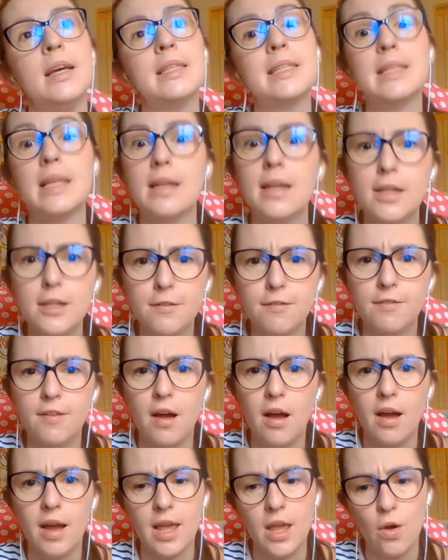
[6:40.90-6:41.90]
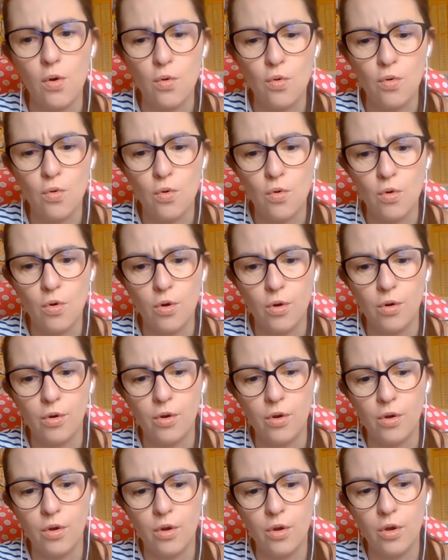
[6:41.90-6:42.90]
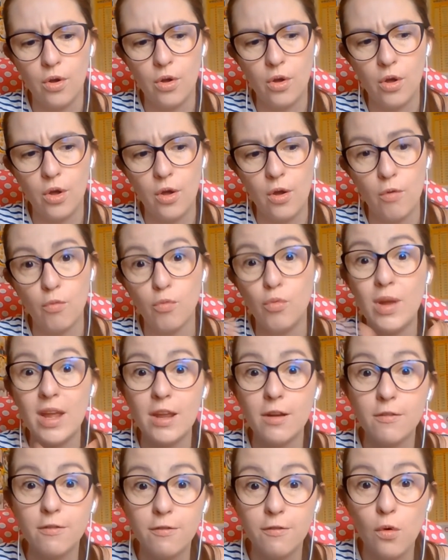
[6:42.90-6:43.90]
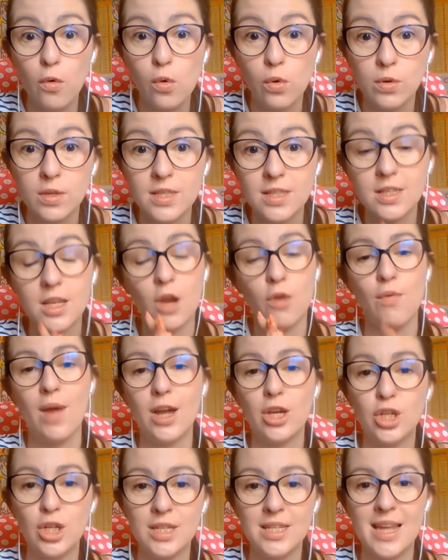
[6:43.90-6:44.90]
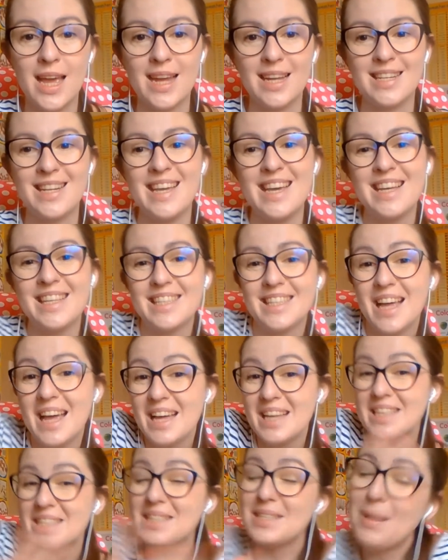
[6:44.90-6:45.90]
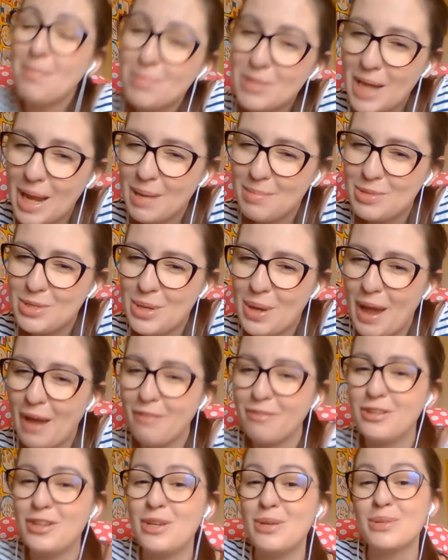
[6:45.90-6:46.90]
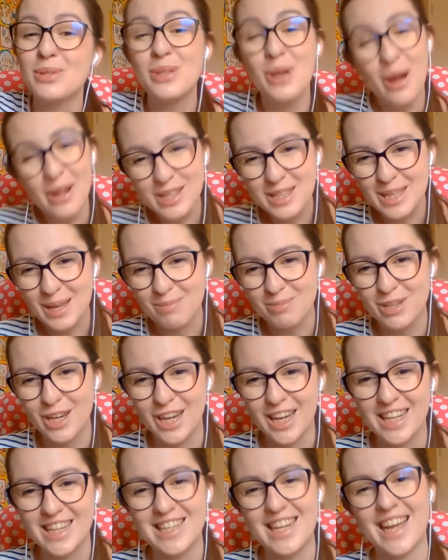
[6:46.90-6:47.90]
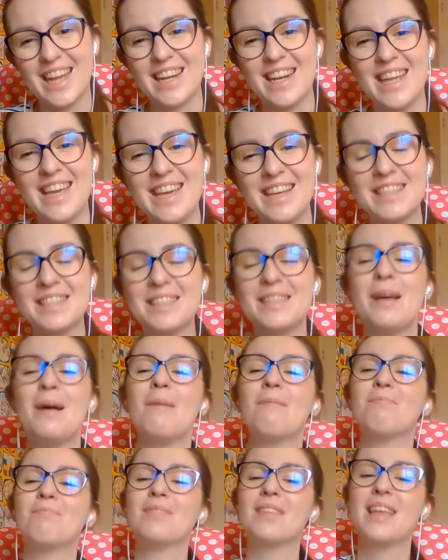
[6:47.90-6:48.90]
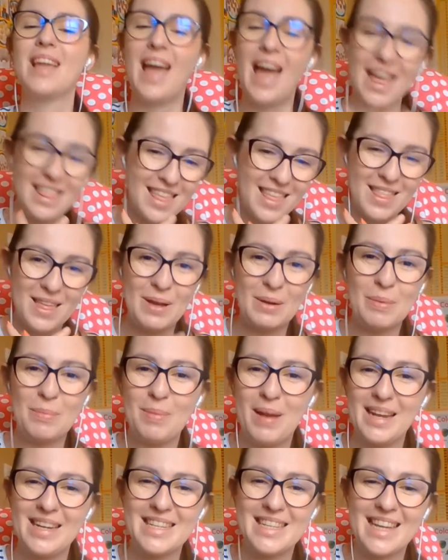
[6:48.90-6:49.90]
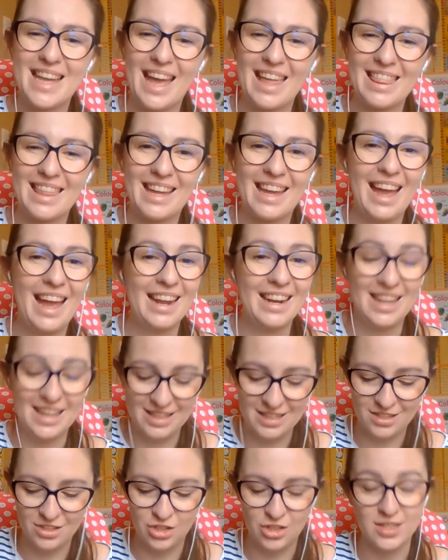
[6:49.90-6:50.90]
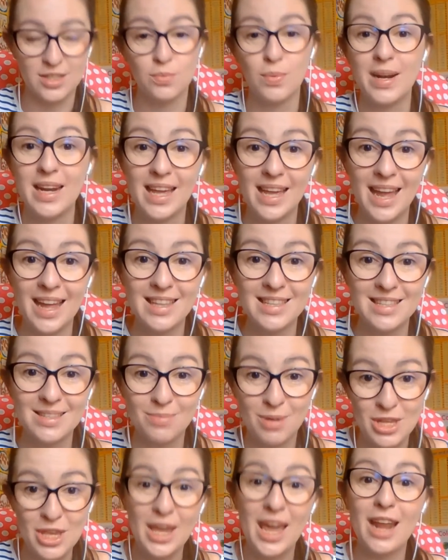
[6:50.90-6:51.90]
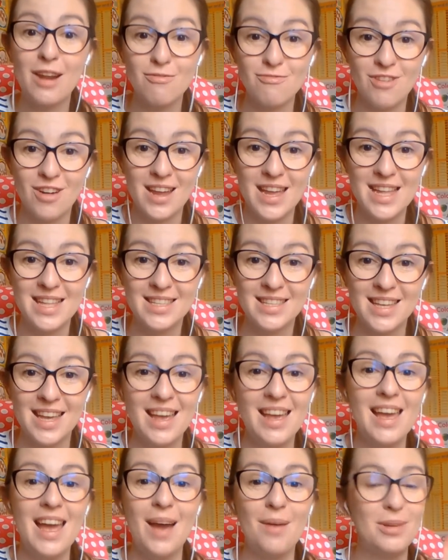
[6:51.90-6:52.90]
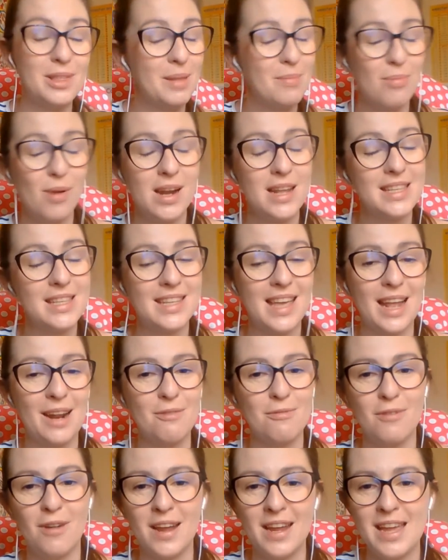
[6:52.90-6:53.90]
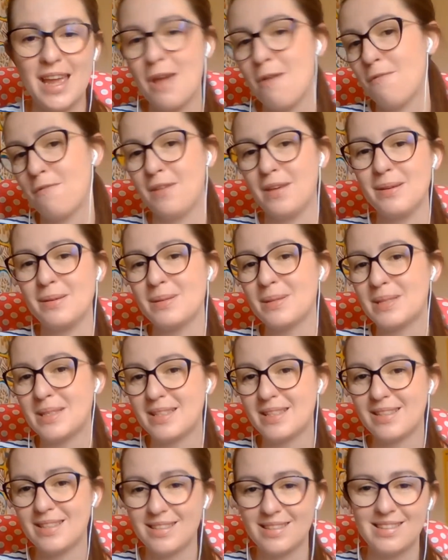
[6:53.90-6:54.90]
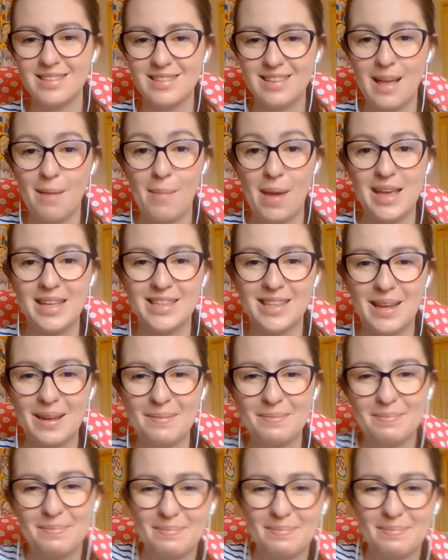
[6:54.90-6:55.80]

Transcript: solidify or reinforce correction techniques, sometimes you have to use concept checking techniques, and then they all blend together. And it's just when you get it right, and when the breadies get it right, it feels amazing.